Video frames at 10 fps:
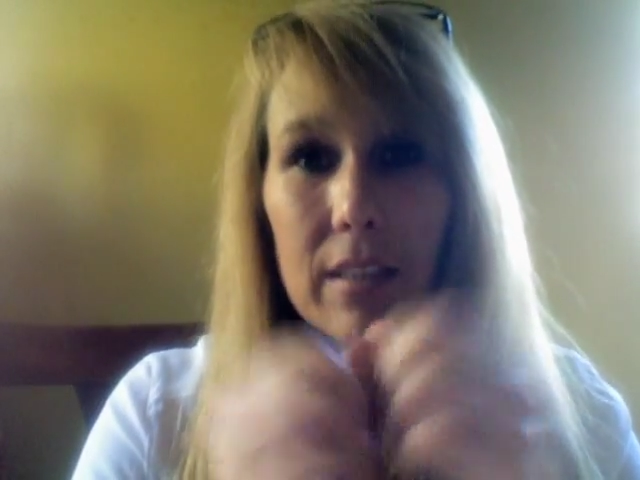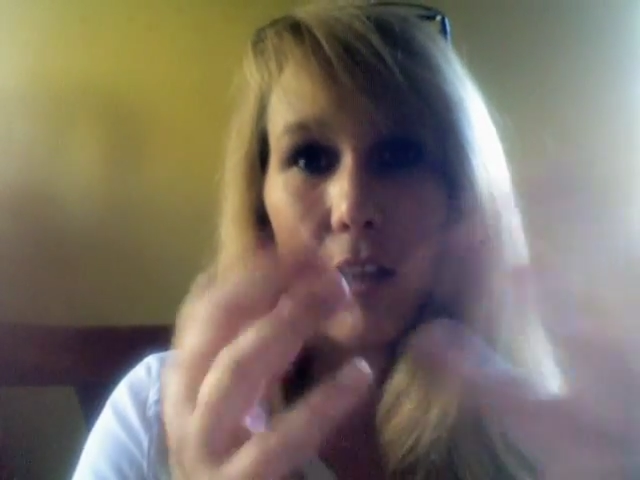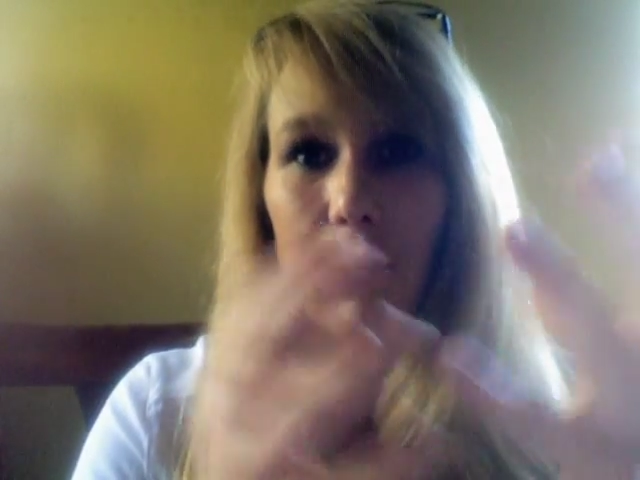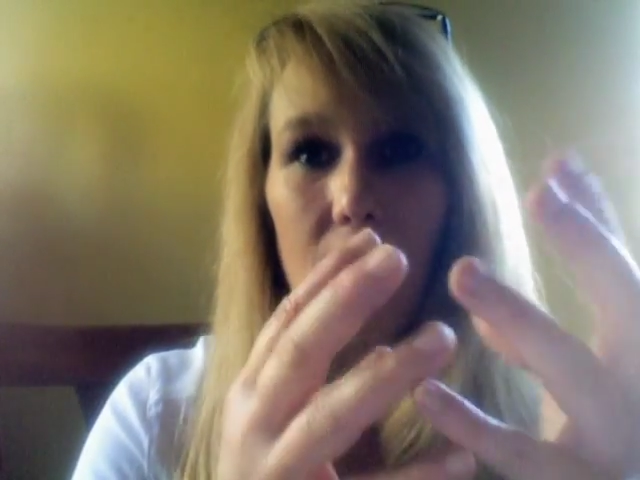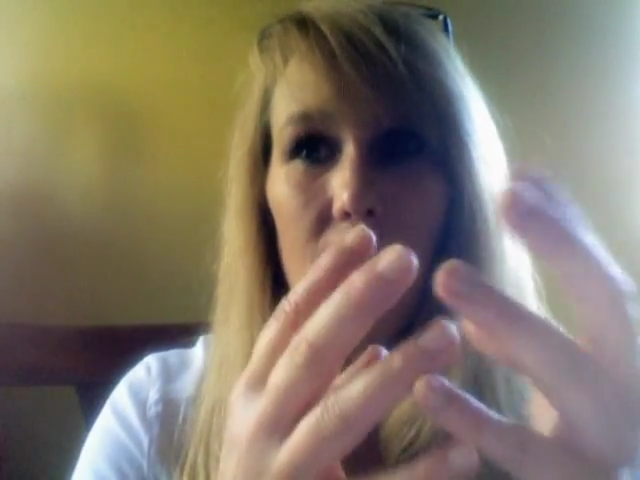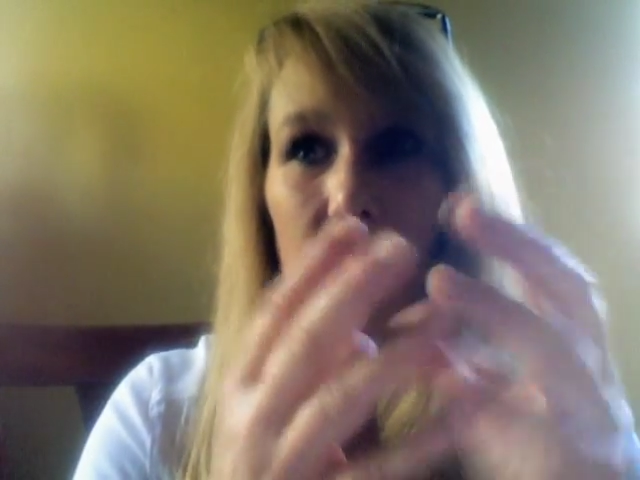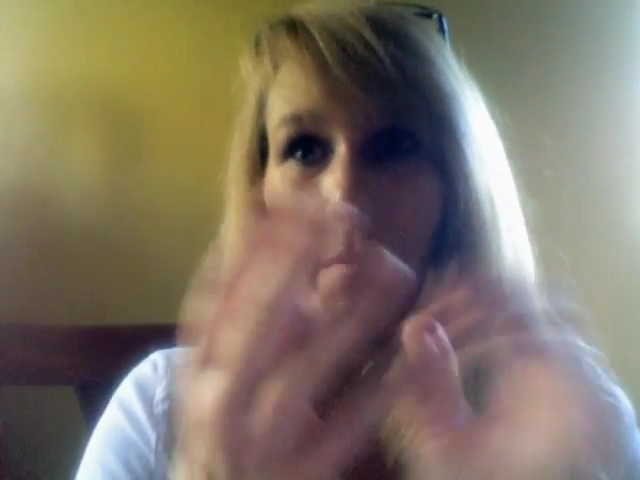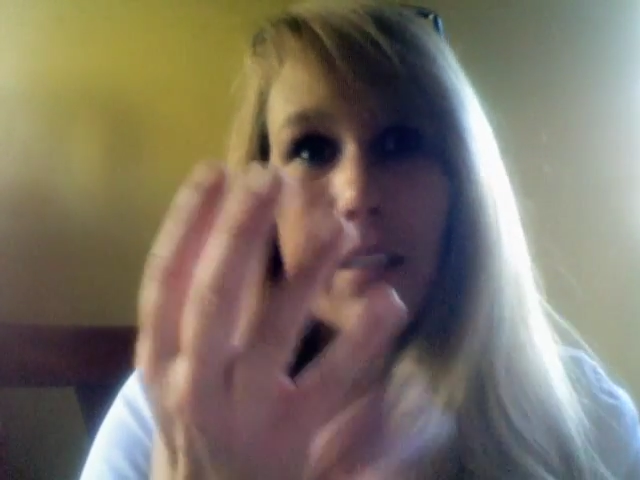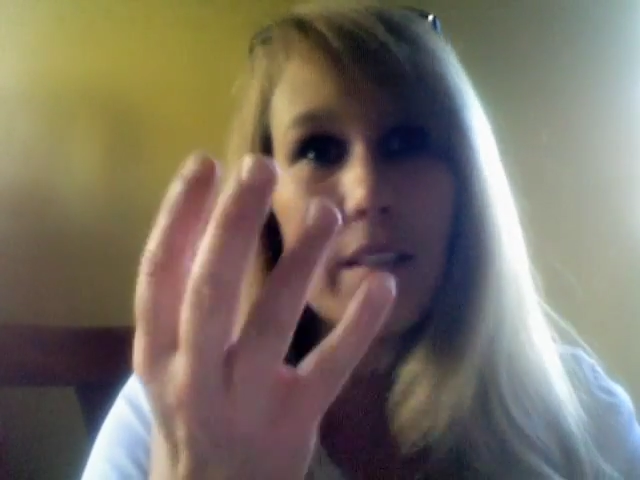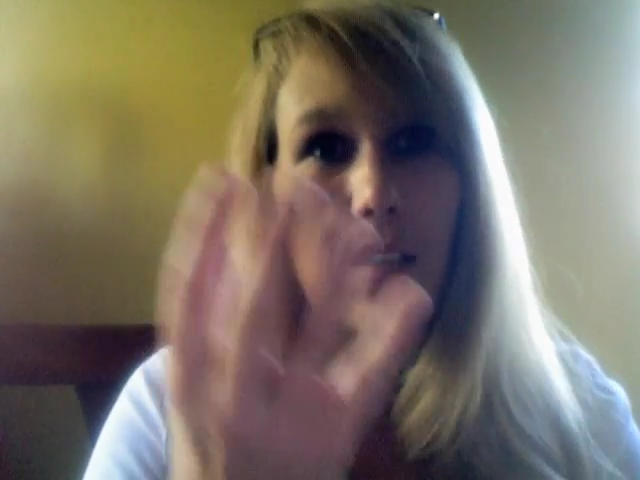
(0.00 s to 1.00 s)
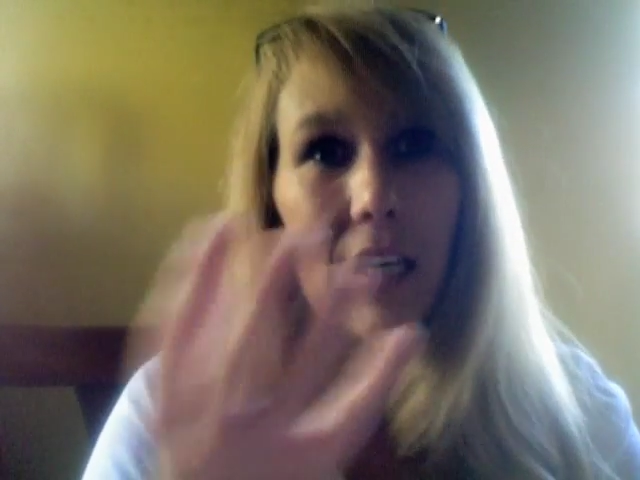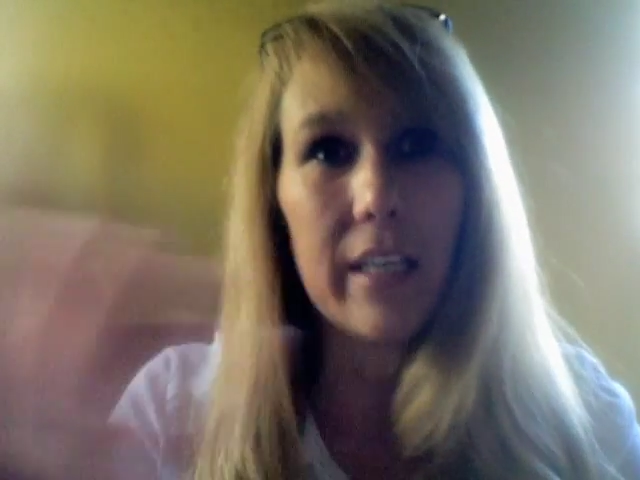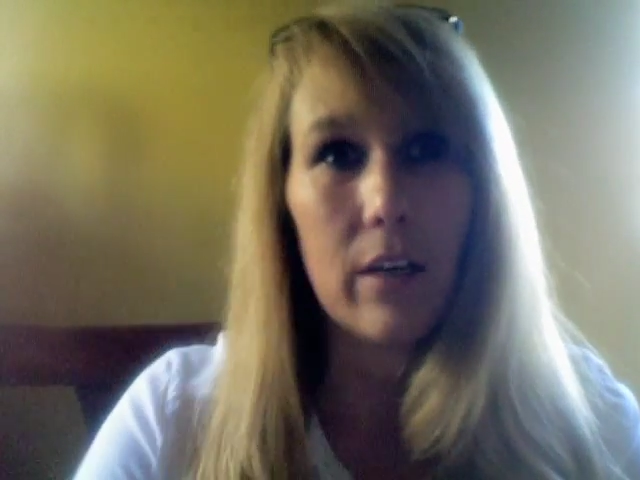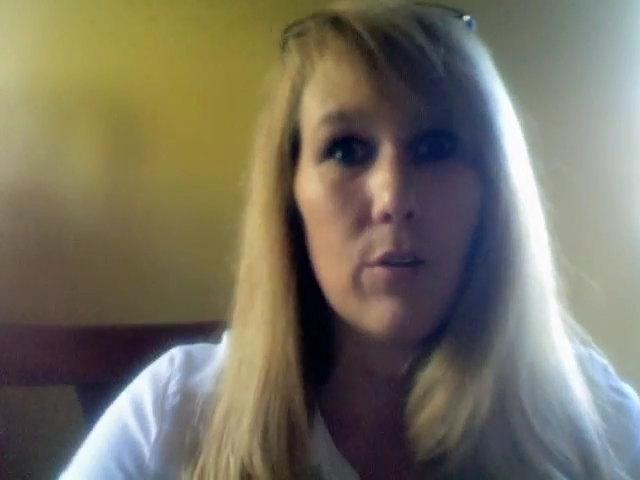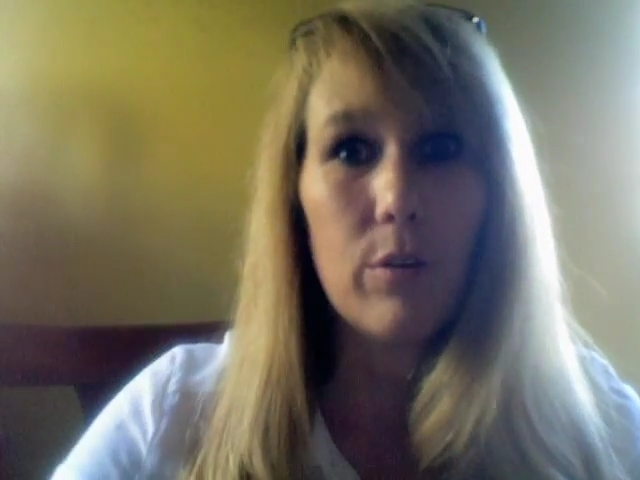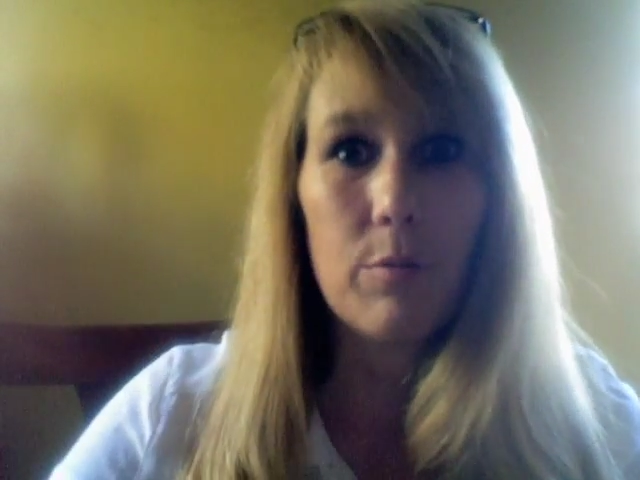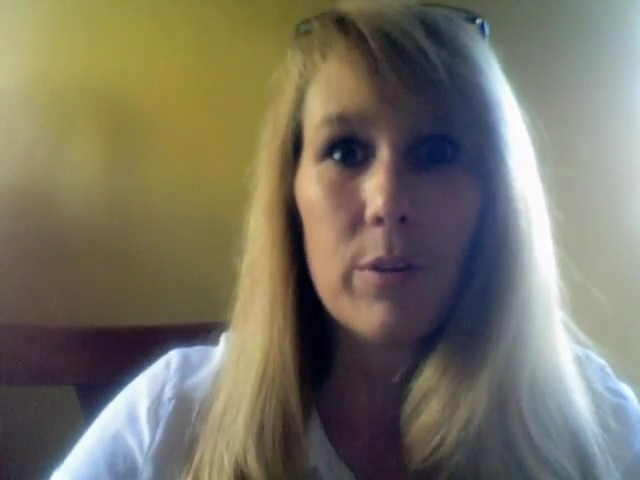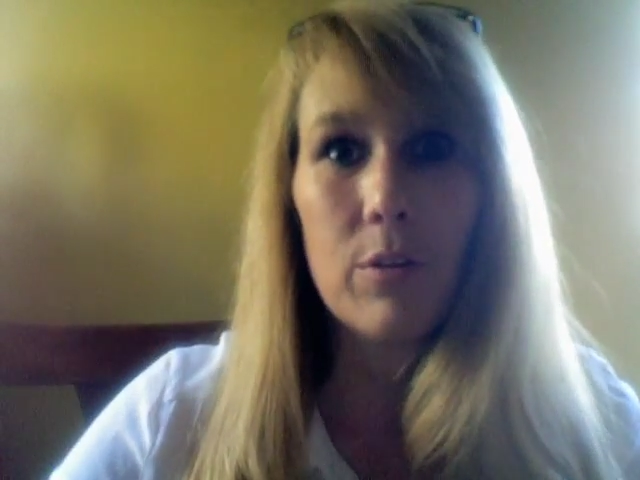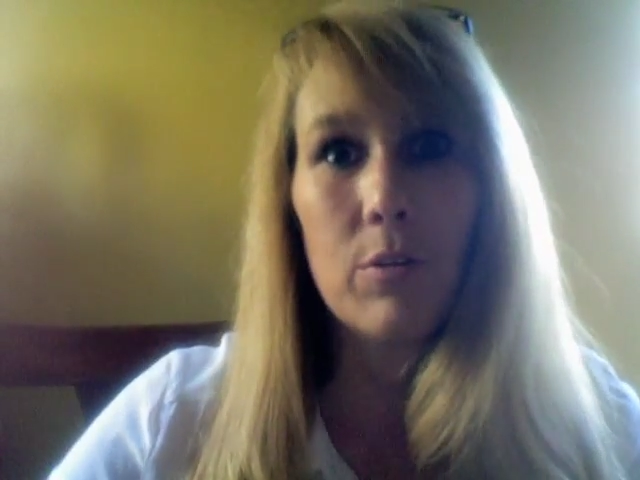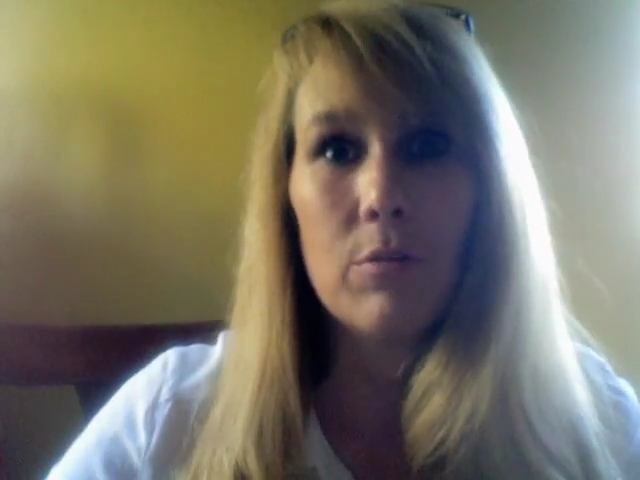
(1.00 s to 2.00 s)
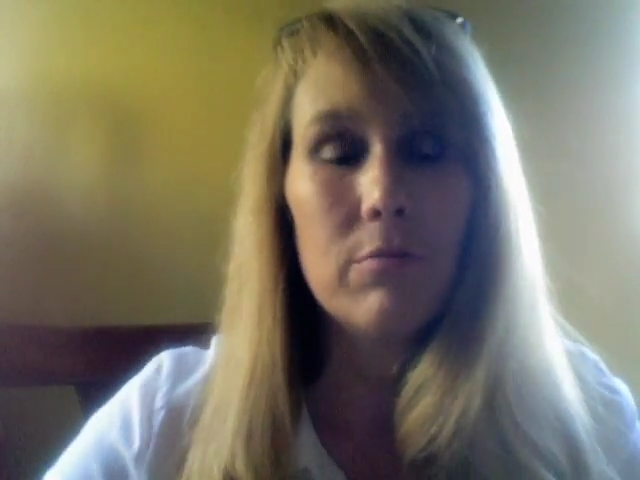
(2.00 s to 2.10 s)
those arguments like go through